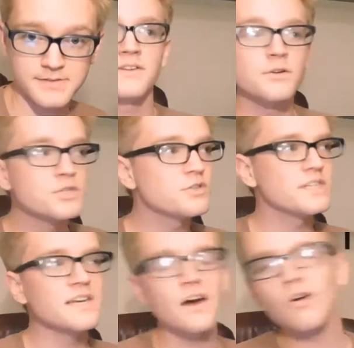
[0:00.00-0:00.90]
Don't you
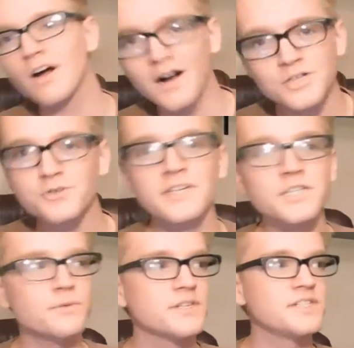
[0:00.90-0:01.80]
see how
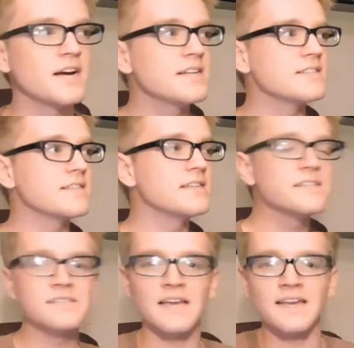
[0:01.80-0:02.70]
contradictory science
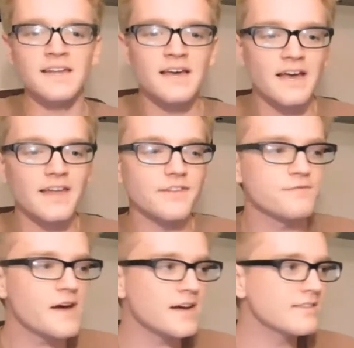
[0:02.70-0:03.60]
is? And the
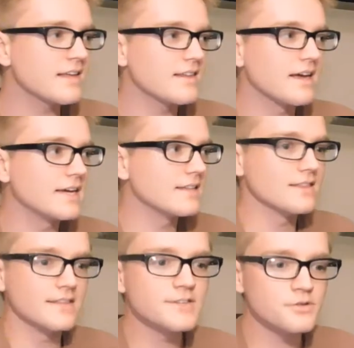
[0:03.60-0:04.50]
fact that, like,
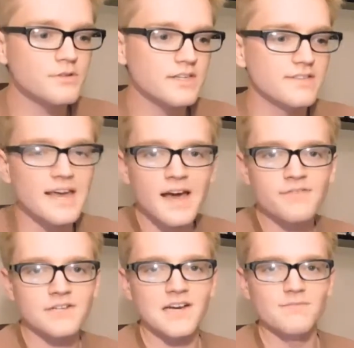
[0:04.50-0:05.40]
literally they
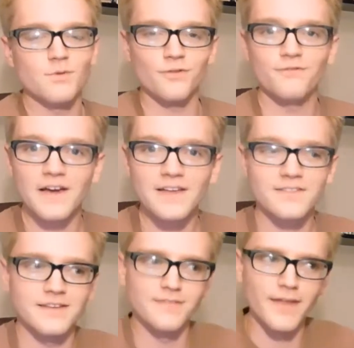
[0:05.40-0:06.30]
have to have more
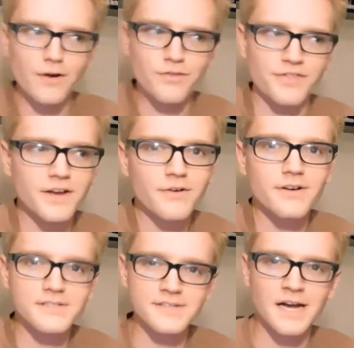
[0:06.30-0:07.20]
faith in their
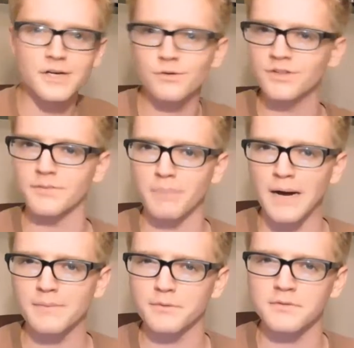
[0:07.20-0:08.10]
theories than I do in the
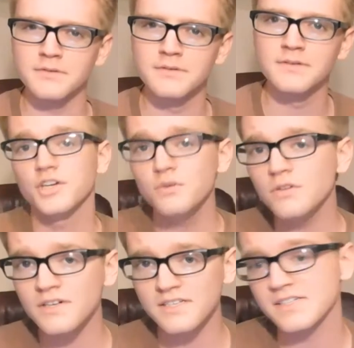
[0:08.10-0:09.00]
Bible. You
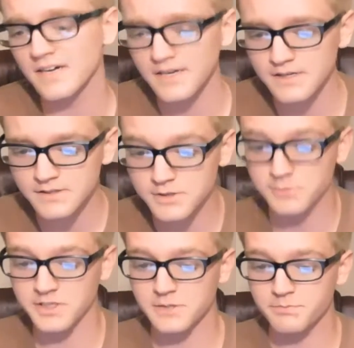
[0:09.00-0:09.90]
look at science
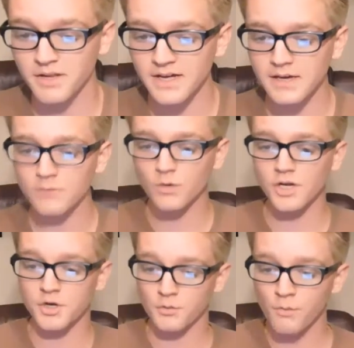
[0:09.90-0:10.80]
to explain
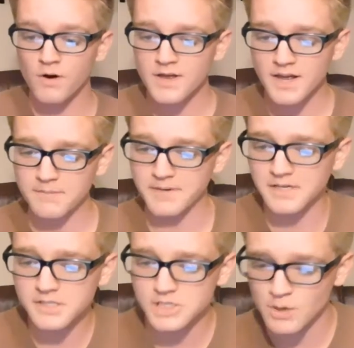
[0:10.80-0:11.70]
what you want, and
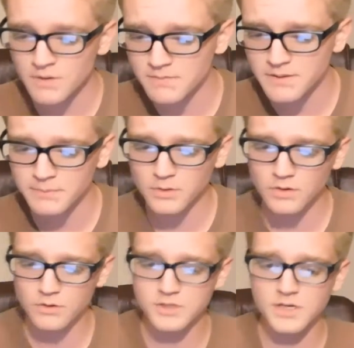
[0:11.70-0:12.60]
because so many
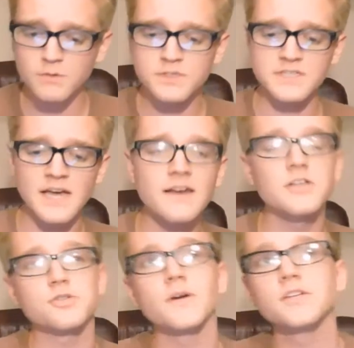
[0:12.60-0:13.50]
people are so set
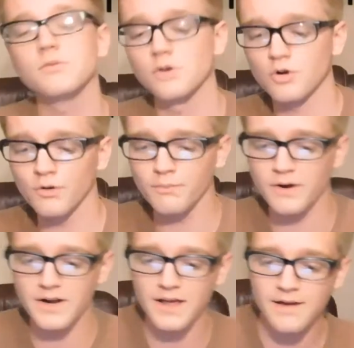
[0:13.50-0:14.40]
in trying to
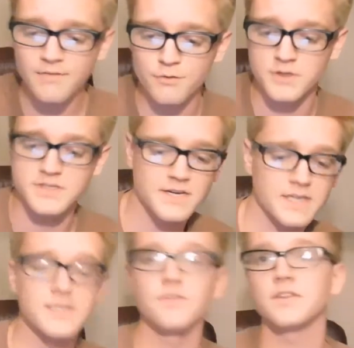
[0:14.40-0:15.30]
incorporate every
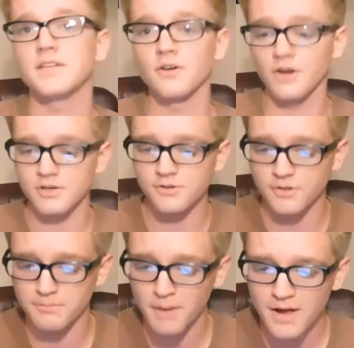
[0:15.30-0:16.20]
scientific theory into
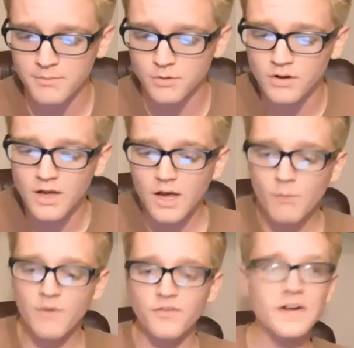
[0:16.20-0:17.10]
the Bible,
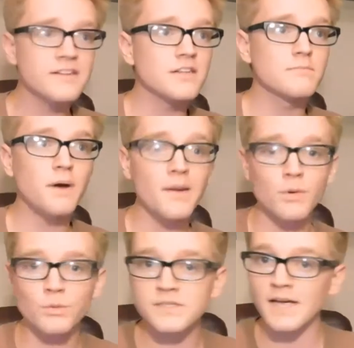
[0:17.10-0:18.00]
we forget that the
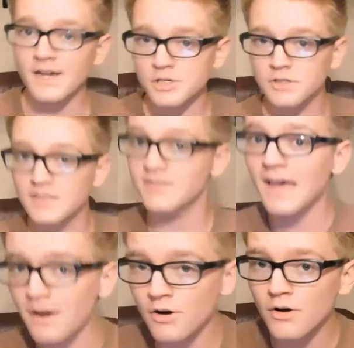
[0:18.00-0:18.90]
Bible was actually
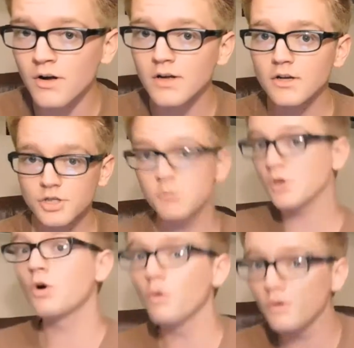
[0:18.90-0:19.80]
there to
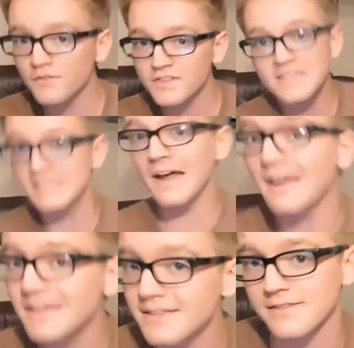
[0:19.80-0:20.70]
record the
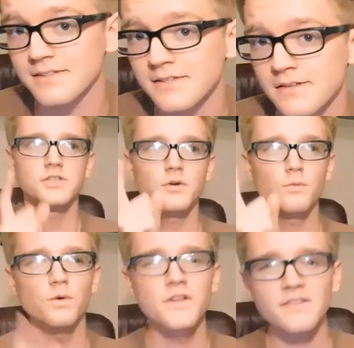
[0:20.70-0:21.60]
science. So
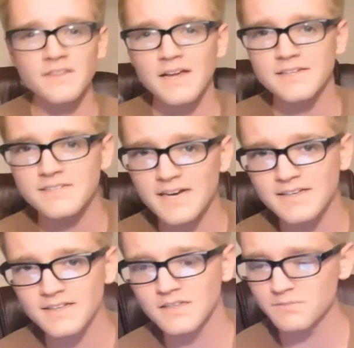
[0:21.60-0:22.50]
wouldn't that
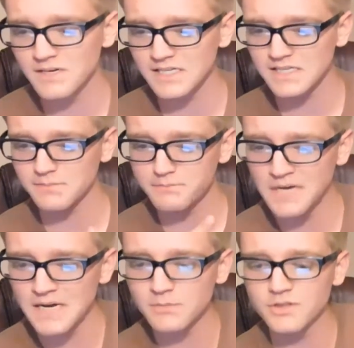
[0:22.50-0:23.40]
technically make the
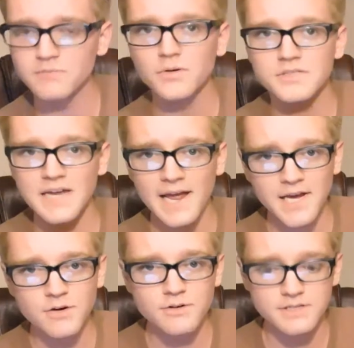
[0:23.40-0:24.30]
Bible the most
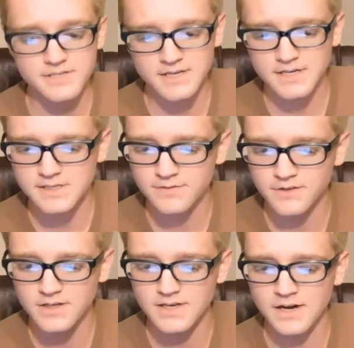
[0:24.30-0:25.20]
accurate
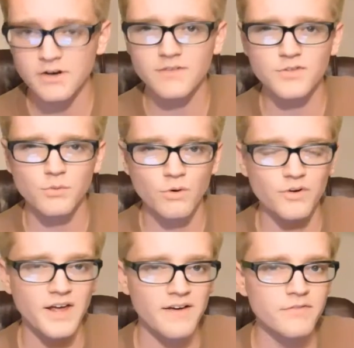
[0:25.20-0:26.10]
scientific account of the
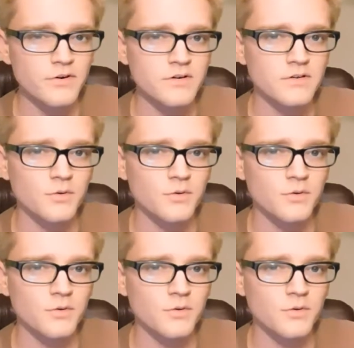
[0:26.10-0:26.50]
world ever?